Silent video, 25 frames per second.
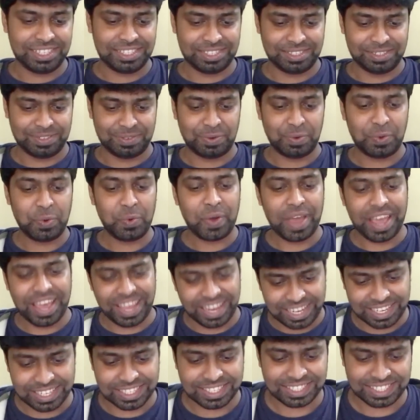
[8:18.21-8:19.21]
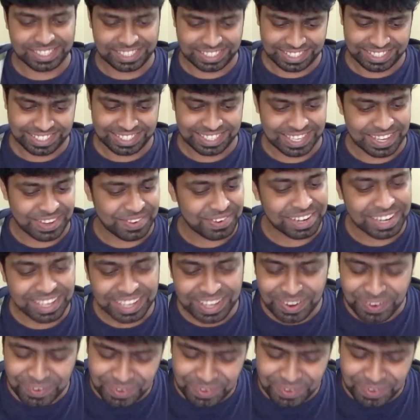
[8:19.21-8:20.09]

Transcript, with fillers: sir. Who else? I mean, like,